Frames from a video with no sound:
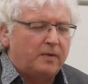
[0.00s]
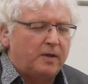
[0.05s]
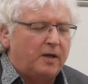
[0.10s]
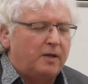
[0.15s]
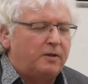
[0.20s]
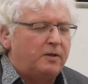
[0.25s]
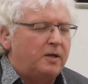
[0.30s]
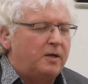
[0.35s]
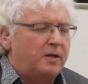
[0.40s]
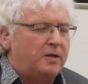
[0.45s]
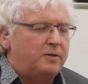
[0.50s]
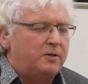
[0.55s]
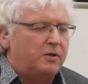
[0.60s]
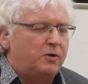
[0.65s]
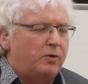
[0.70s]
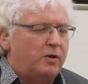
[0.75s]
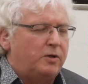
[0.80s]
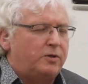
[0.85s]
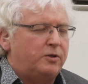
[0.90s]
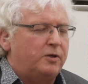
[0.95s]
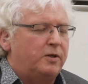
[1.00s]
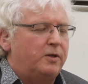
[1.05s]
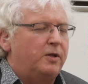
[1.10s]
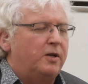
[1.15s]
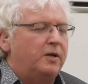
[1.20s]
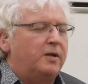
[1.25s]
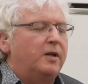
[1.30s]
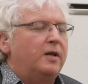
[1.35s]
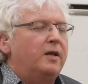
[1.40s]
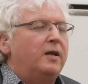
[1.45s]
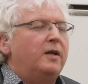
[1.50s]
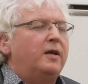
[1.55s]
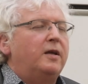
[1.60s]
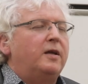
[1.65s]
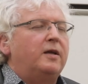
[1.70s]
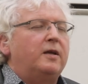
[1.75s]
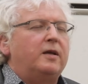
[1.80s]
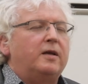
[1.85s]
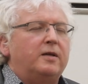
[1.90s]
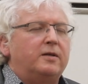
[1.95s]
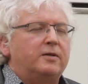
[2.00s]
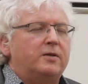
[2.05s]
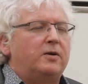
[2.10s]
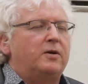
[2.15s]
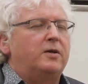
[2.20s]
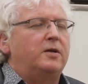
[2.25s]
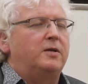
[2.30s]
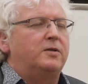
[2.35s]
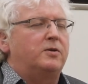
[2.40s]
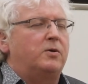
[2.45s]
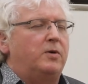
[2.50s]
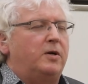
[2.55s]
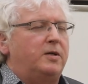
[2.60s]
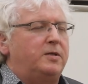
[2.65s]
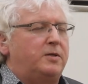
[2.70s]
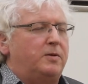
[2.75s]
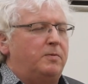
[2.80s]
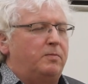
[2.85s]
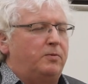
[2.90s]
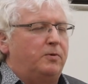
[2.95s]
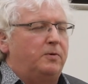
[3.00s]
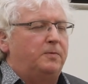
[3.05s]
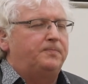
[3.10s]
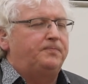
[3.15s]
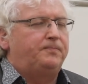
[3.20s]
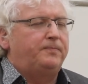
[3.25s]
I think it's a question that is quite simple.